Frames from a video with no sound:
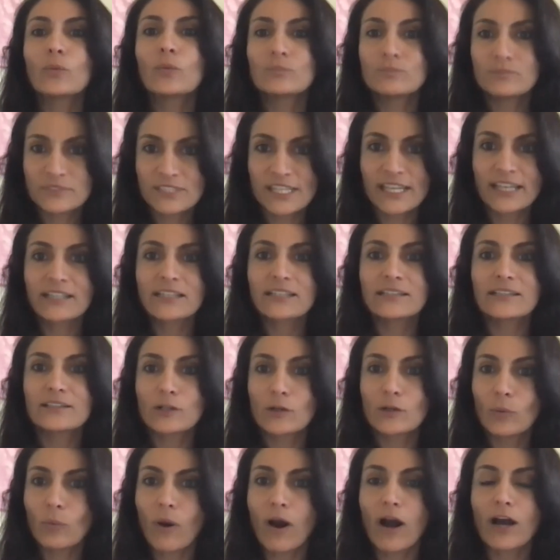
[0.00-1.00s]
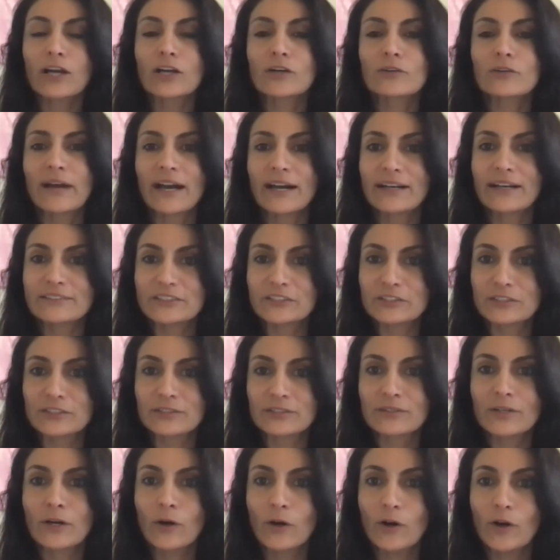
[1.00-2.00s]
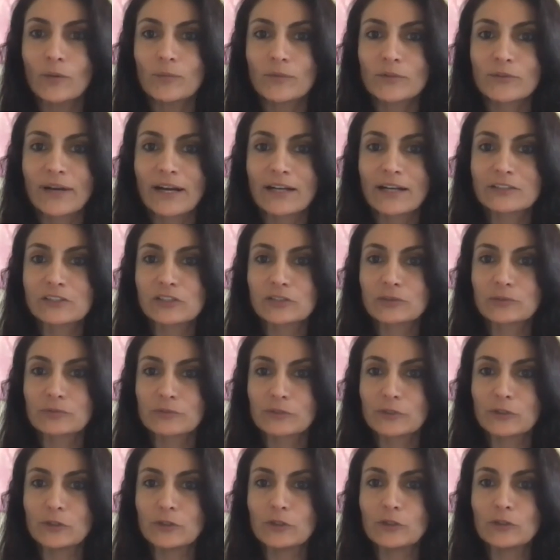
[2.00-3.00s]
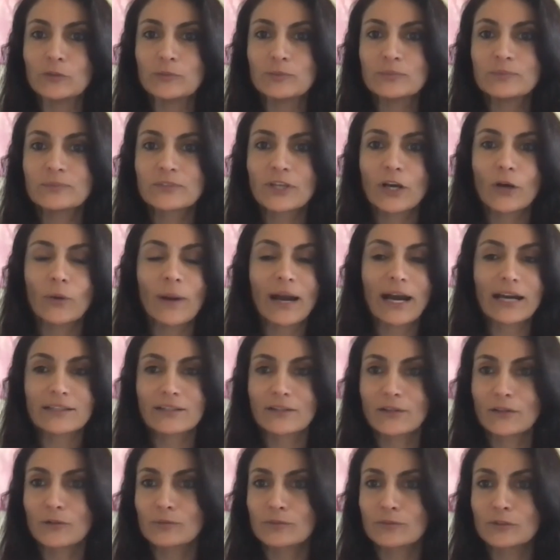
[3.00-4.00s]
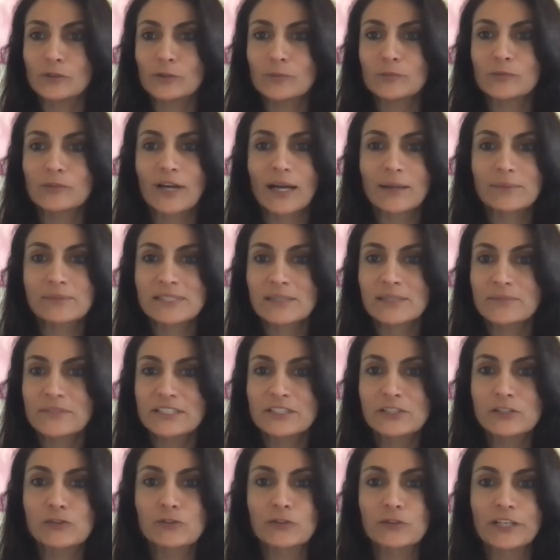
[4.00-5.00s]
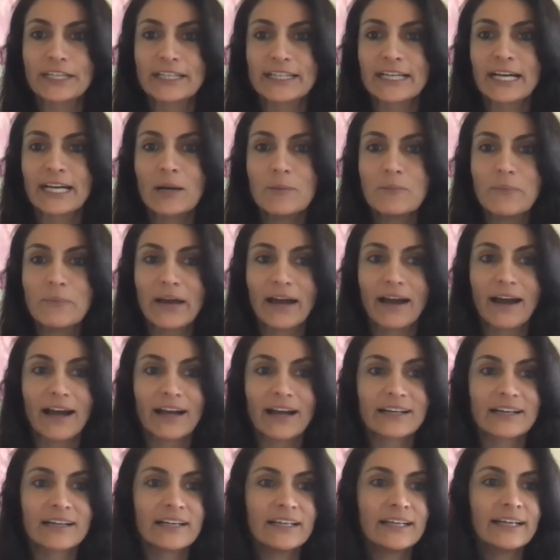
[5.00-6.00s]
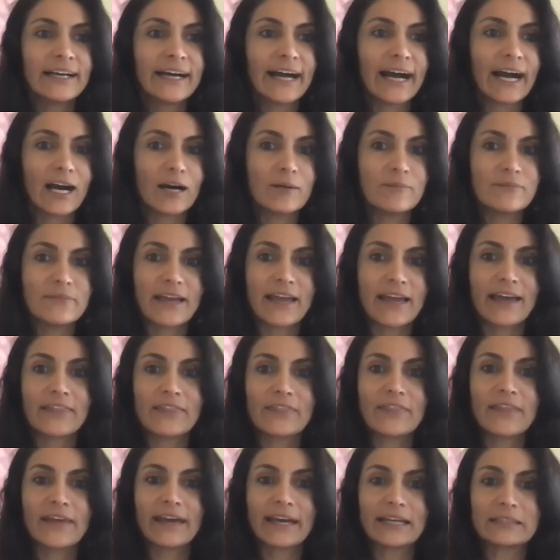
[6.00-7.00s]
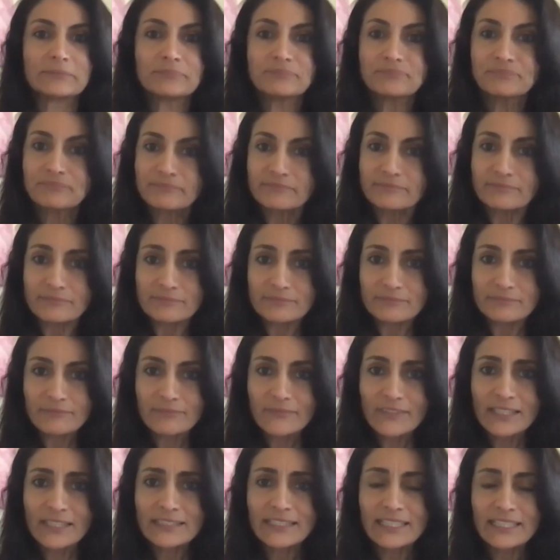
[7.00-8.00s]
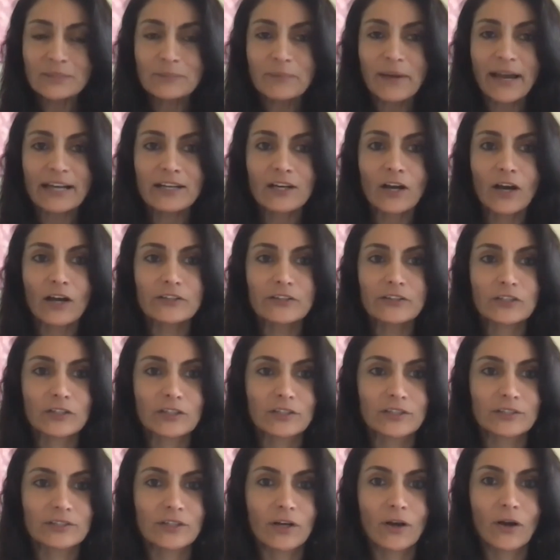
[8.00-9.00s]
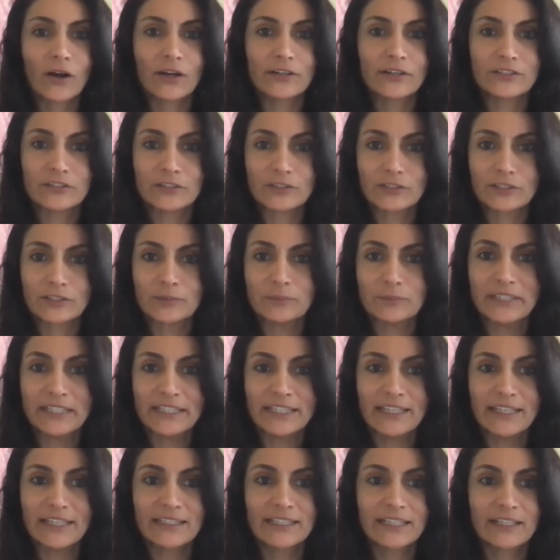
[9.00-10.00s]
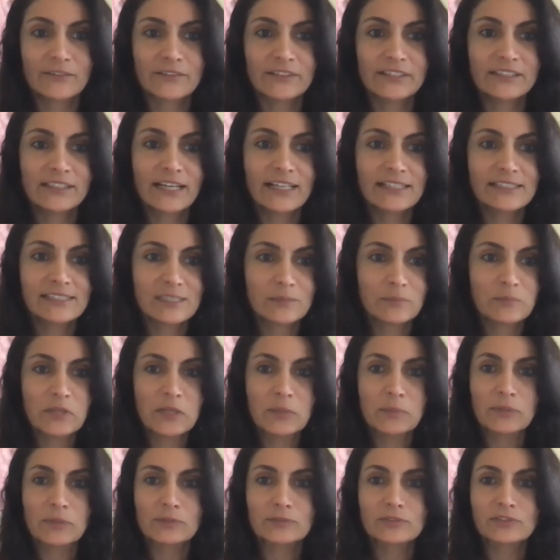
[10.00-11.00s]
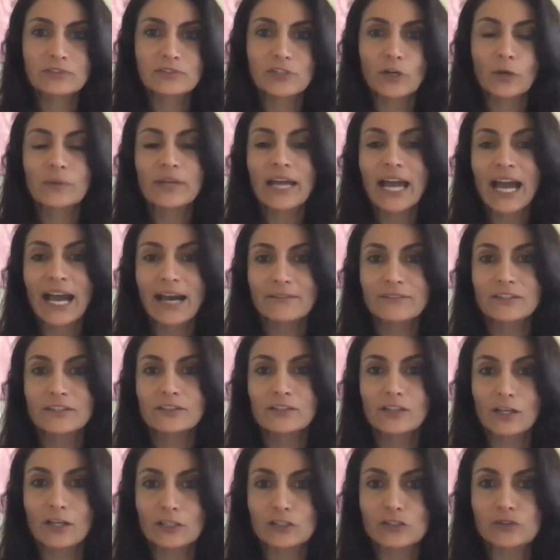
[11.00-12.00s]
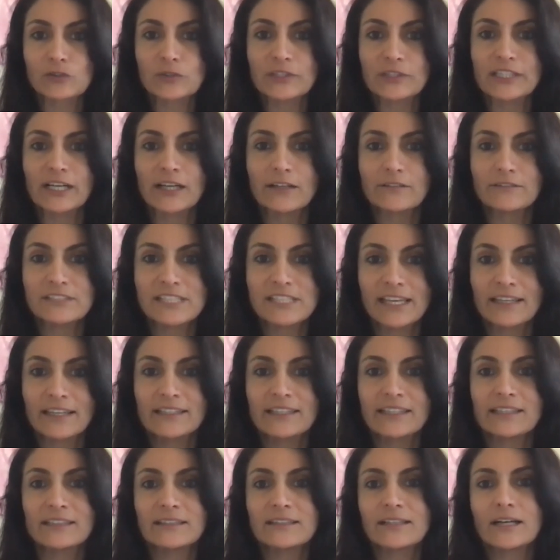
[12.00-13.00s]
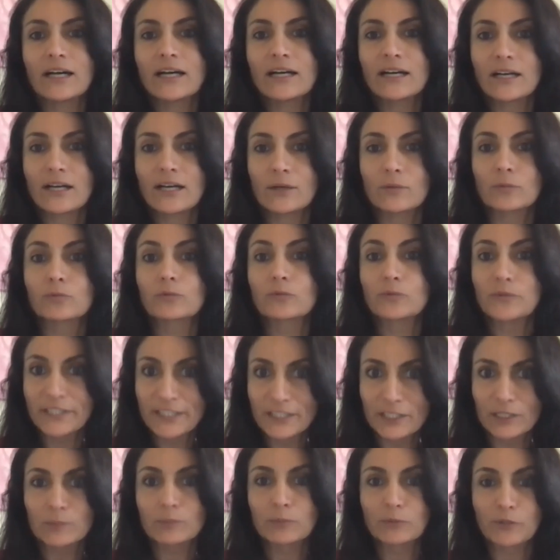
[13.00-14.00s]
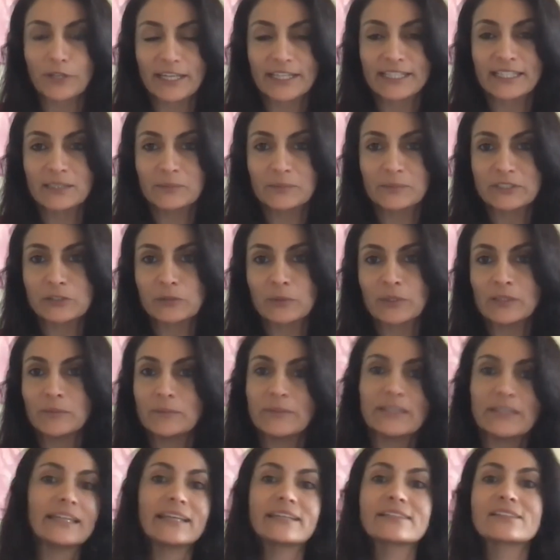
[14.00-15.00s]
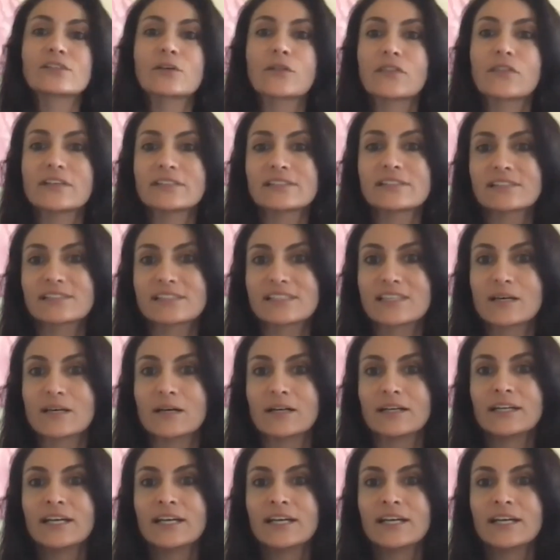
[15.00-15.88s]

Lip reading: take a little walk around your home, around your room, go out of the room, grab something to drink, come back, and then get back on your meeting. And I realize some people don't have the luxury of taking a real break in between meetings. So this is the